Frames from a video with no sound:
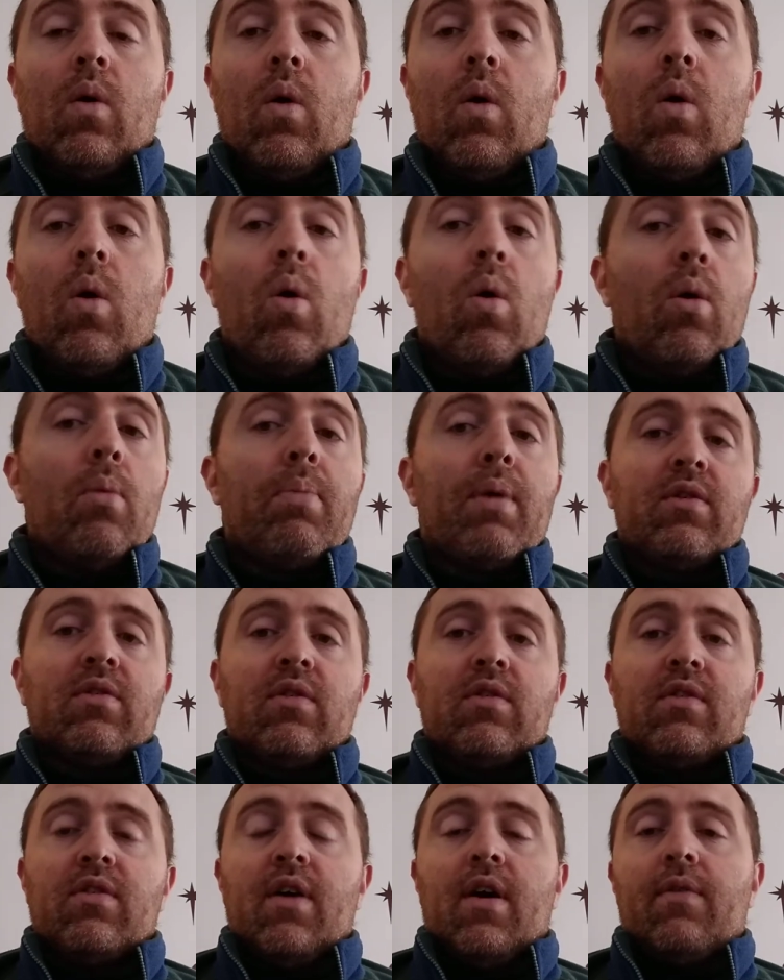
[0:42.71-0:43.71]
whole bunch
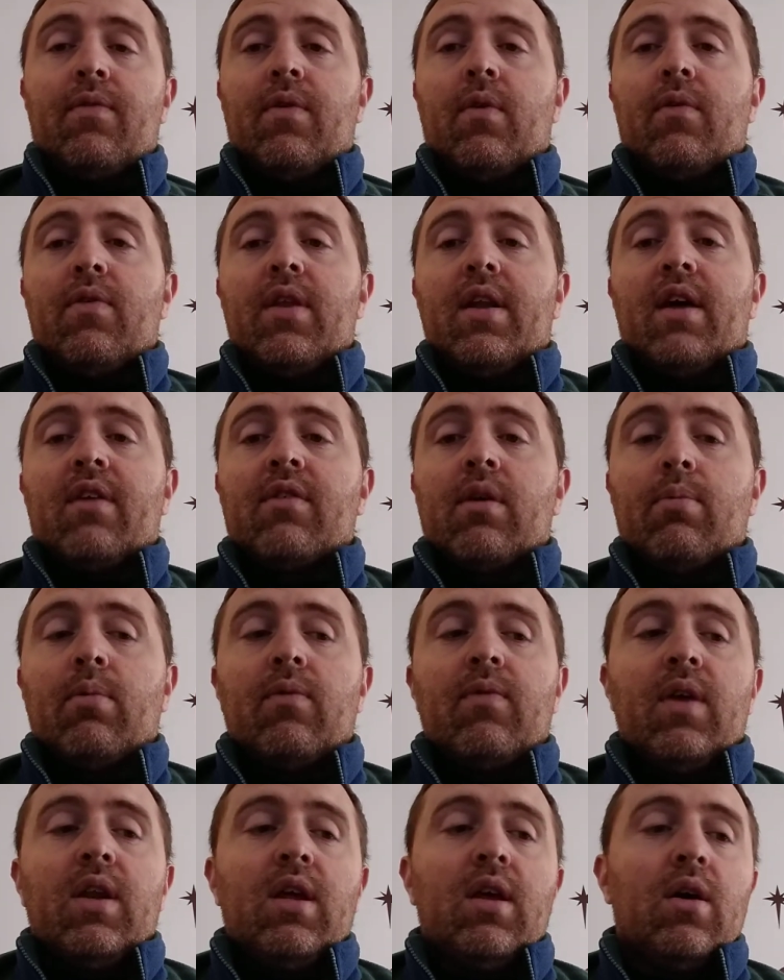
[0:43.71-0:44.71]
of stuff over the next couple
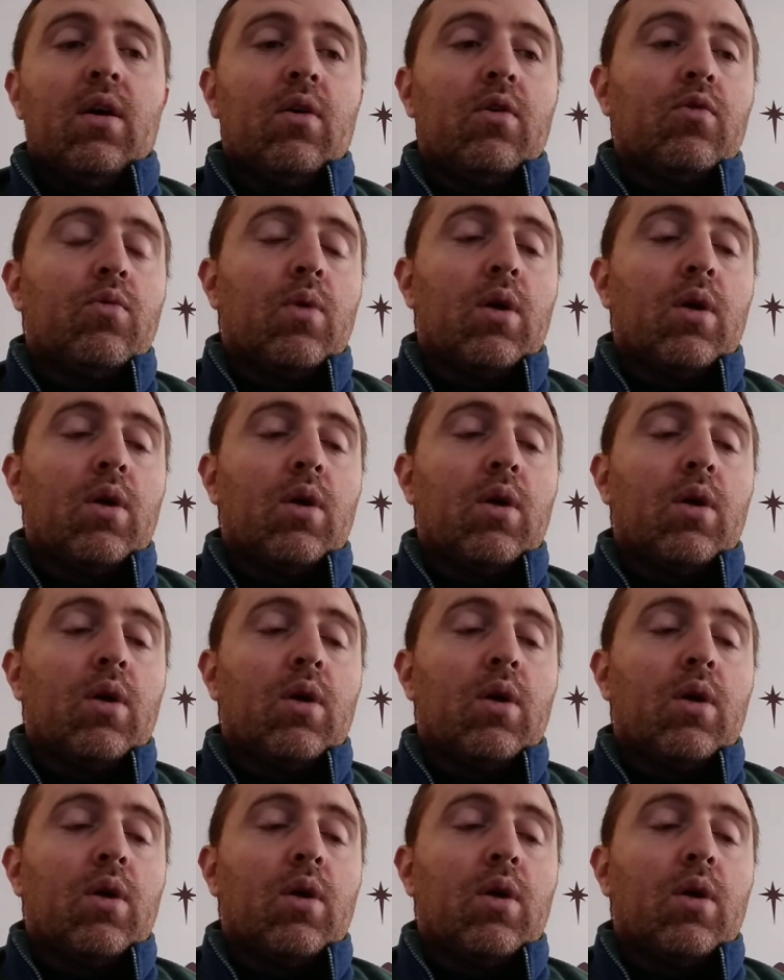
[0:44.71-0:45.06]
of videos,